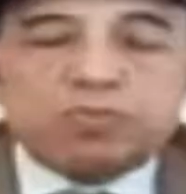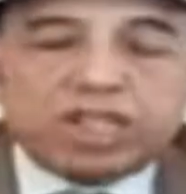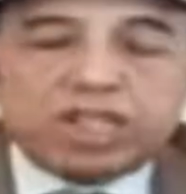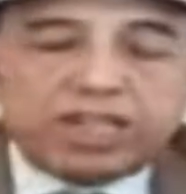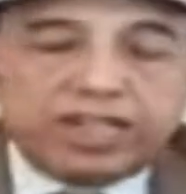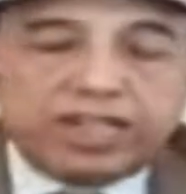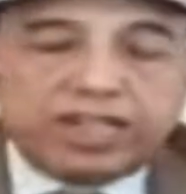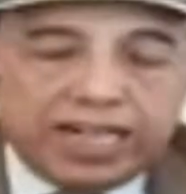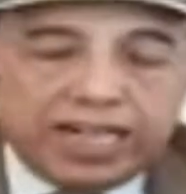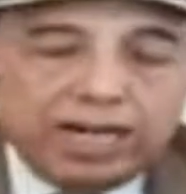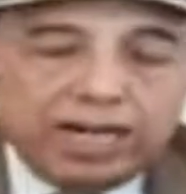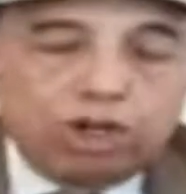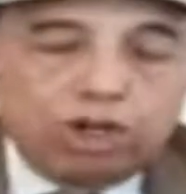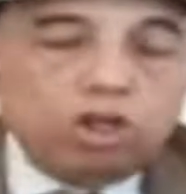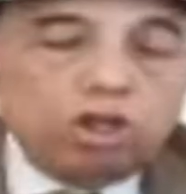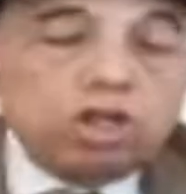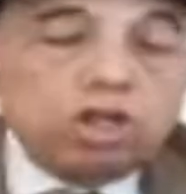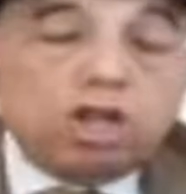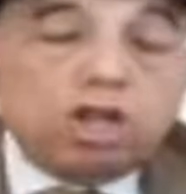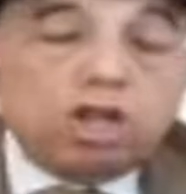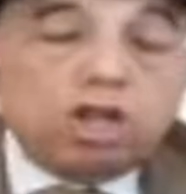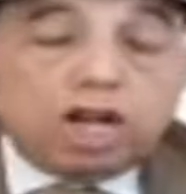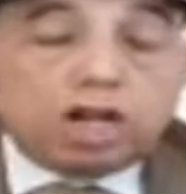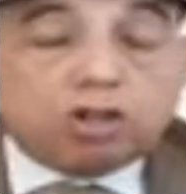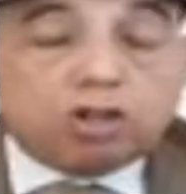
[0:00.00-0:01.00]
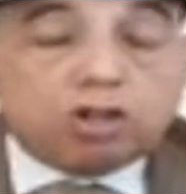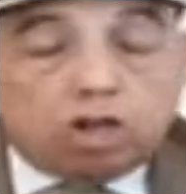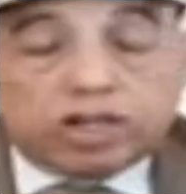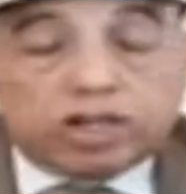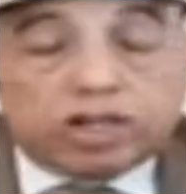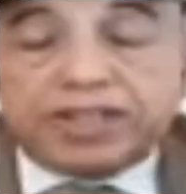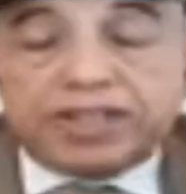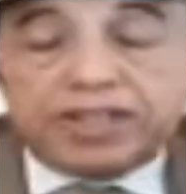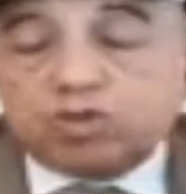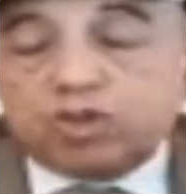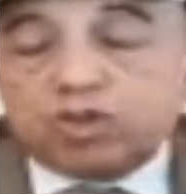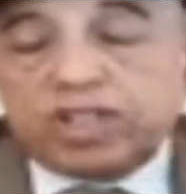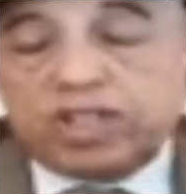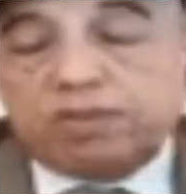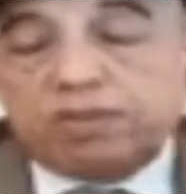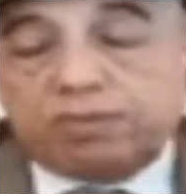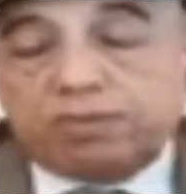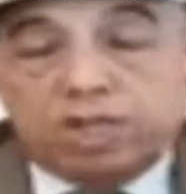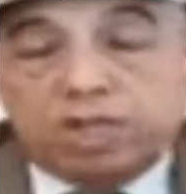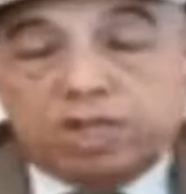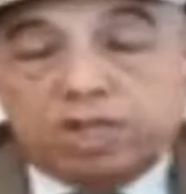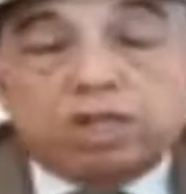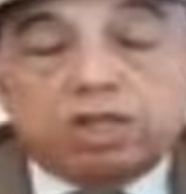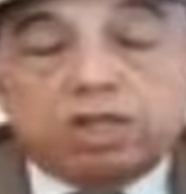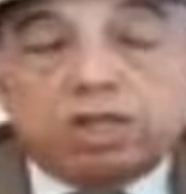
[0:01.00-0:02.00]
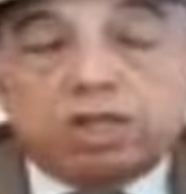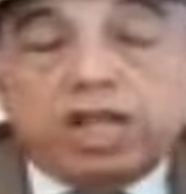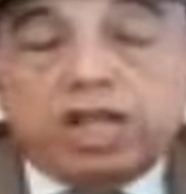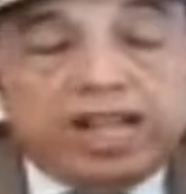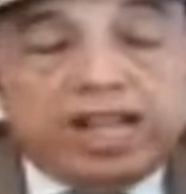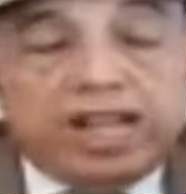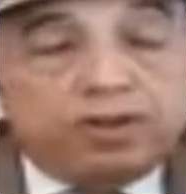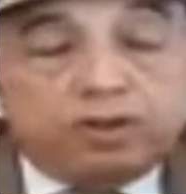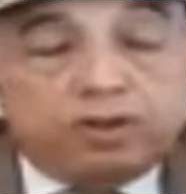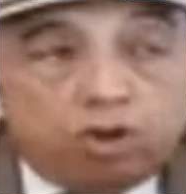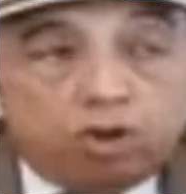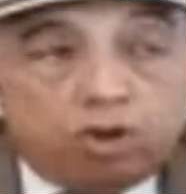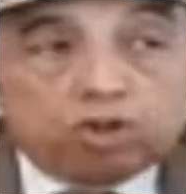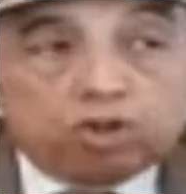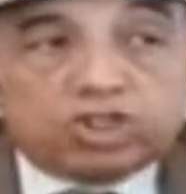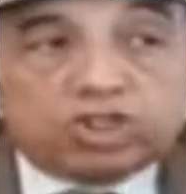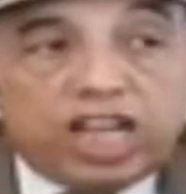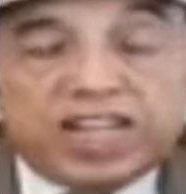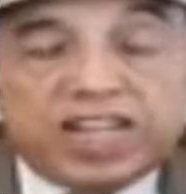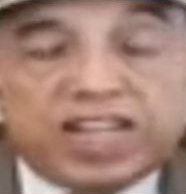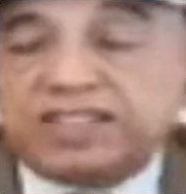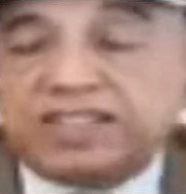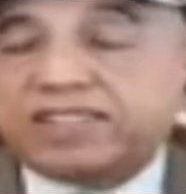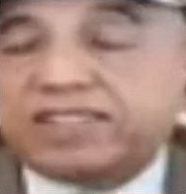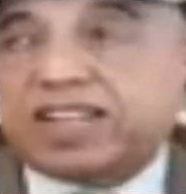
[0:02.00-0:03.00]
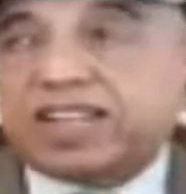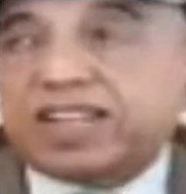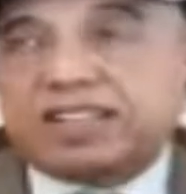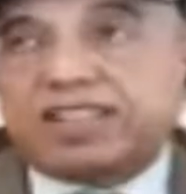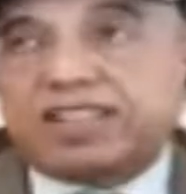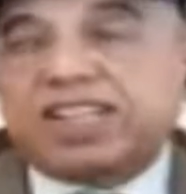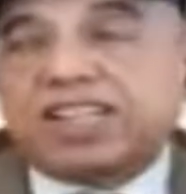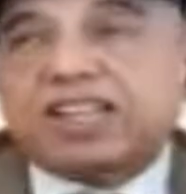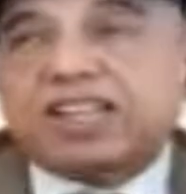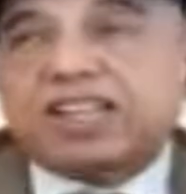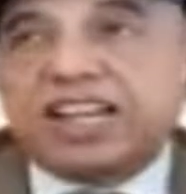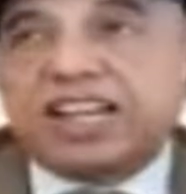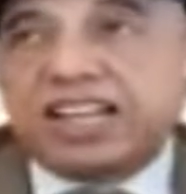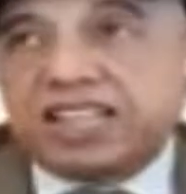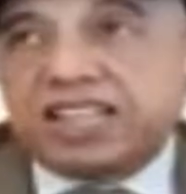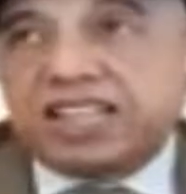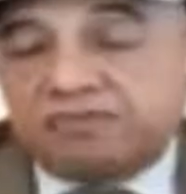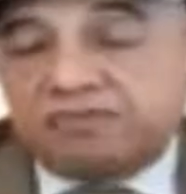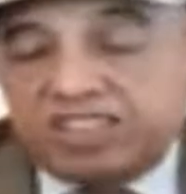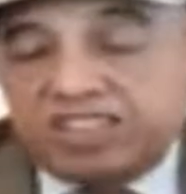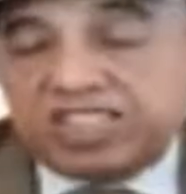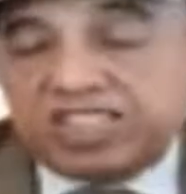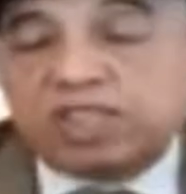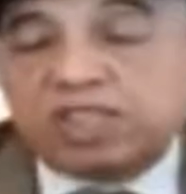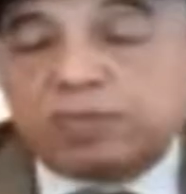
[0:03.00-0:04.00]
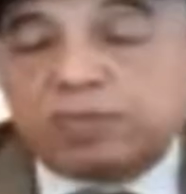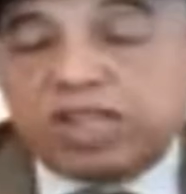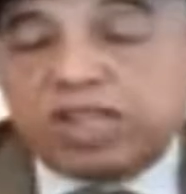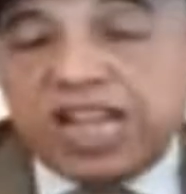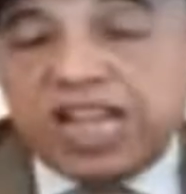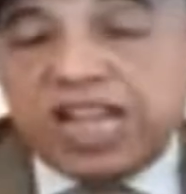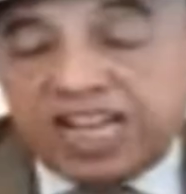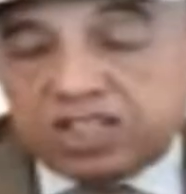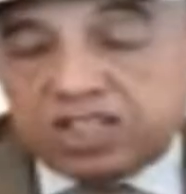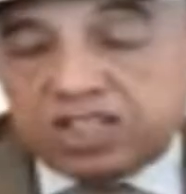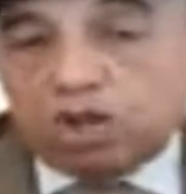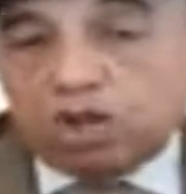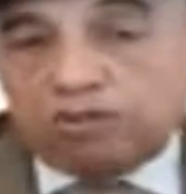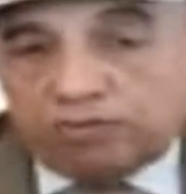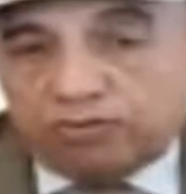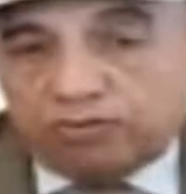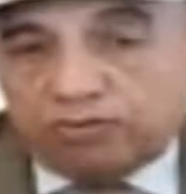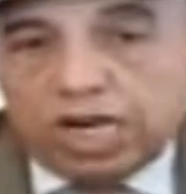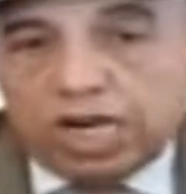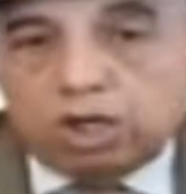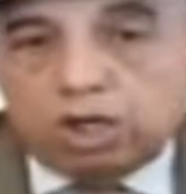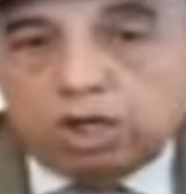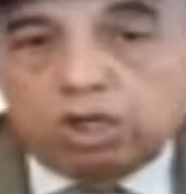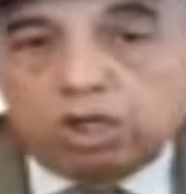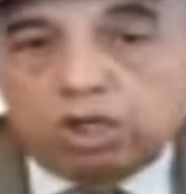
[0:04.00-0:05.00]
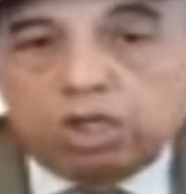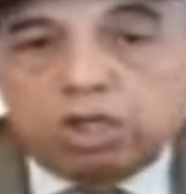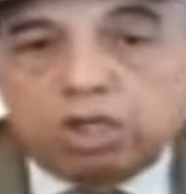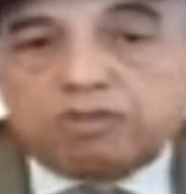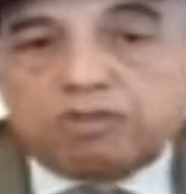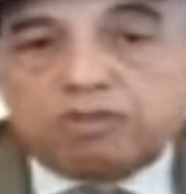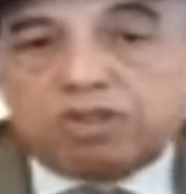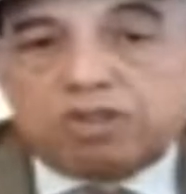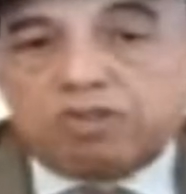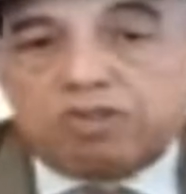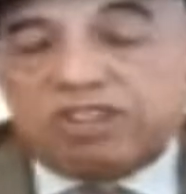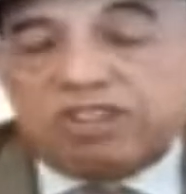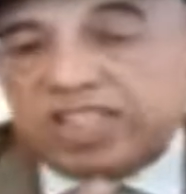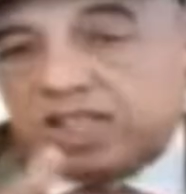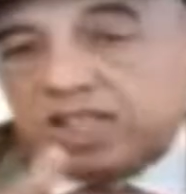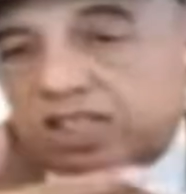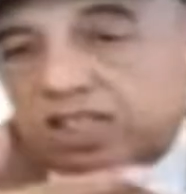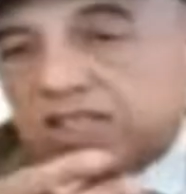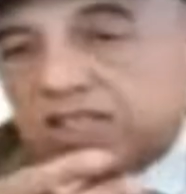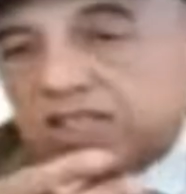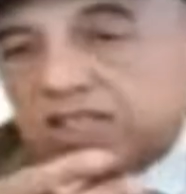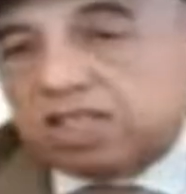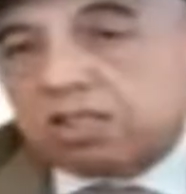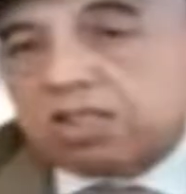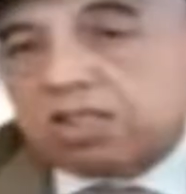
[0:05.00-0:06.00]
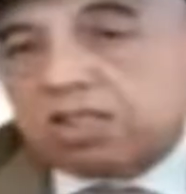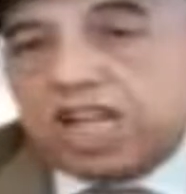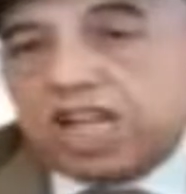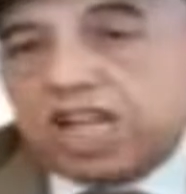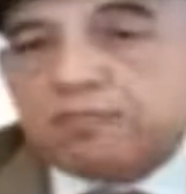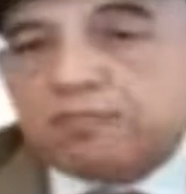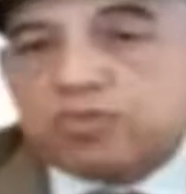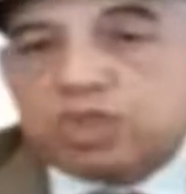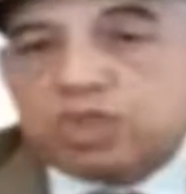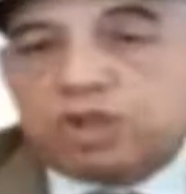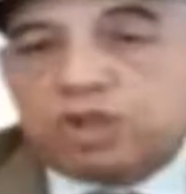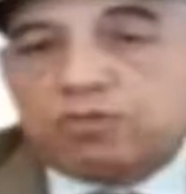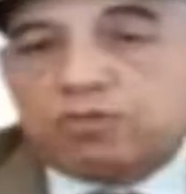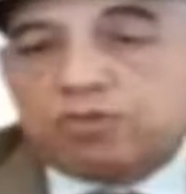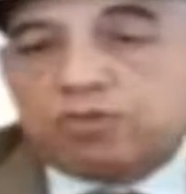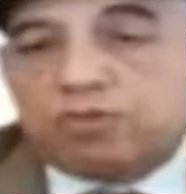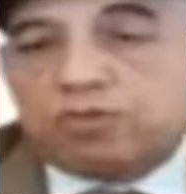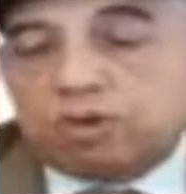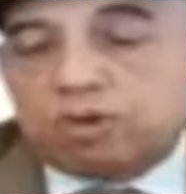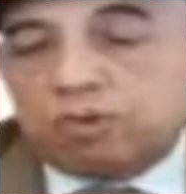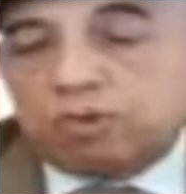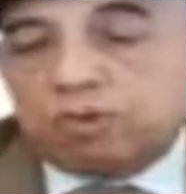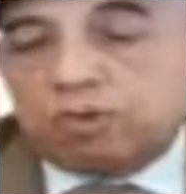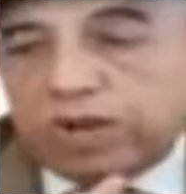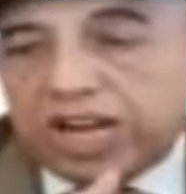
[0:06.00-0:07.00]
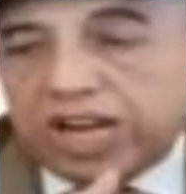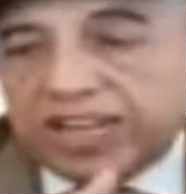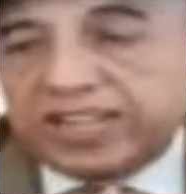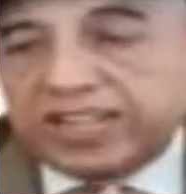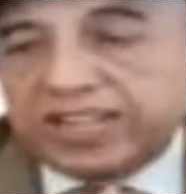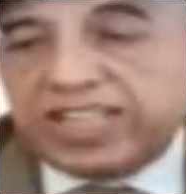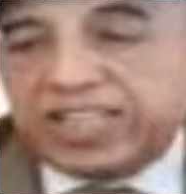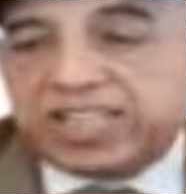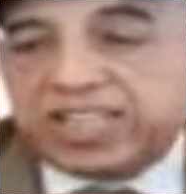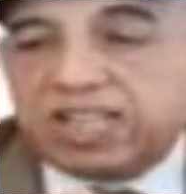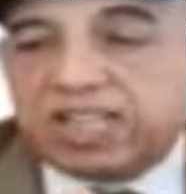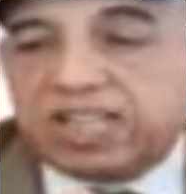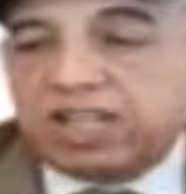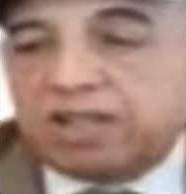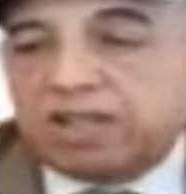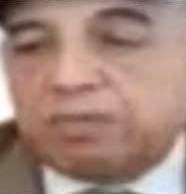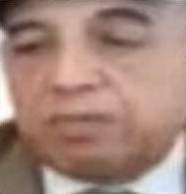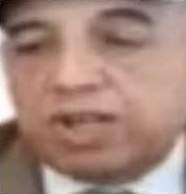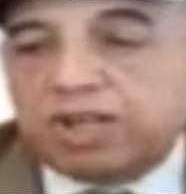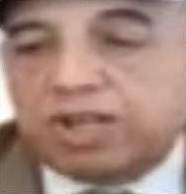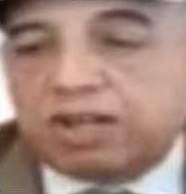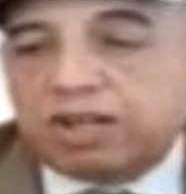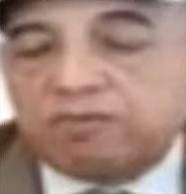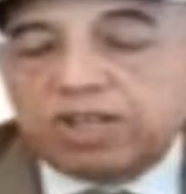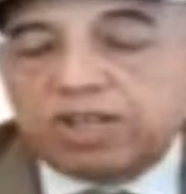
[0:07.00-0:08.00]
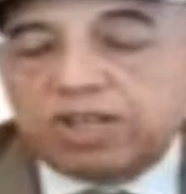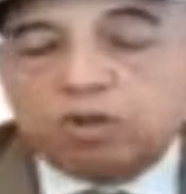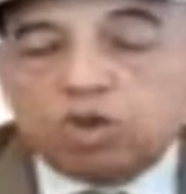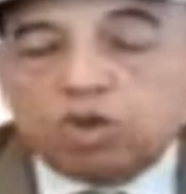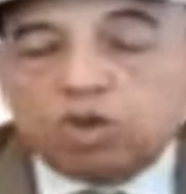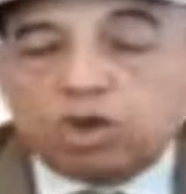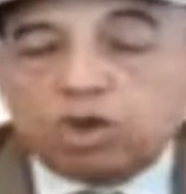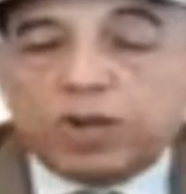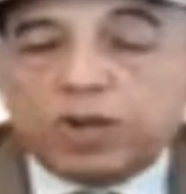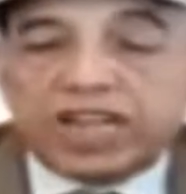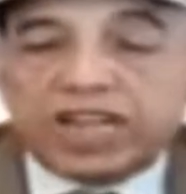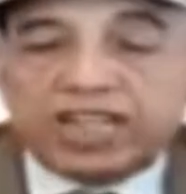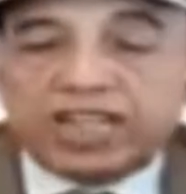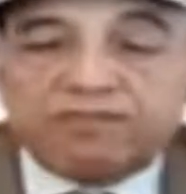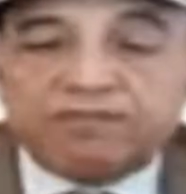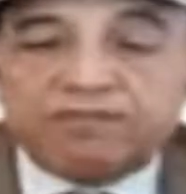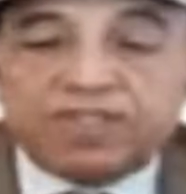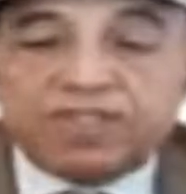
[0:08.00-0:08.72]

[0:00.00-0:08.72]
But now, according to him, no signs are there visible as of now whether these types of the migration labor will go back.